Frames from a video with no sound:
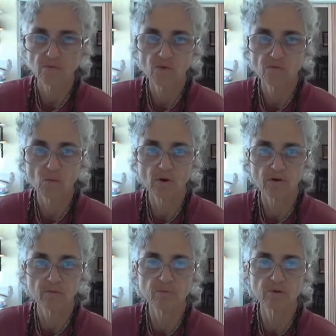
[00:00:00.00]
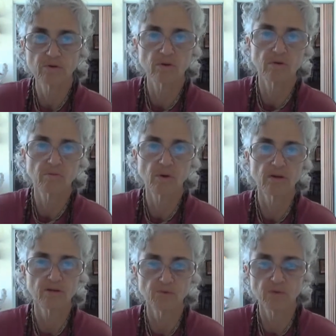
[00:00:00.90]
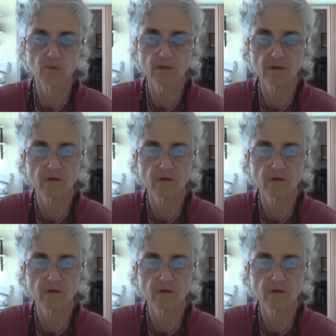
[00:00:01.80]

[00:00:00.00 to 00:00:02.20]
If you wanted to put the punishment with